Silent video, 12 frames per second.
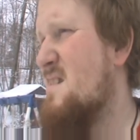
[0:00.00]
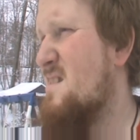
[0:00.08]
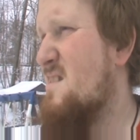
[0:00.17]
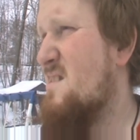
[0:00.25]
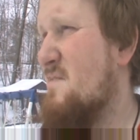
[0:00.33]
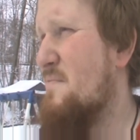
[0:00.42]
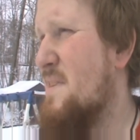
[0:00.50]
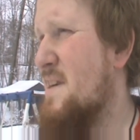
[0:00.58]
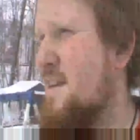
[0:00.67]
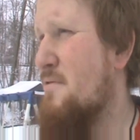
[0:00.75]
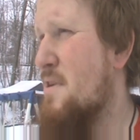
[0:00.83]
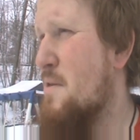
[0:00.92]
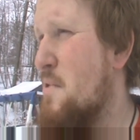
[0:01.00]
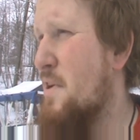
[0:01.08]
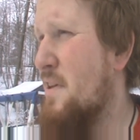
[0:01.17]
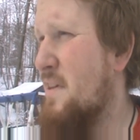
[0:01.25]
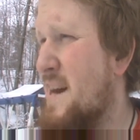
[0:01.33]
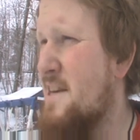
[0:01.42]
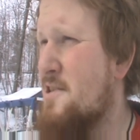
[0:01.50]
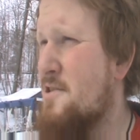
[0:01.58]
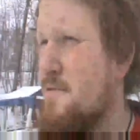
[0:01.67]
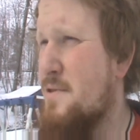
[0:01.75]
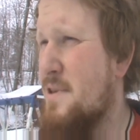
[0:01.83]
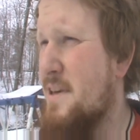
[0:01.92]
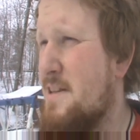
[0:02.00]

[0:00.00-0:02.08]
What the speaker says: I think when I bought it last year, it was like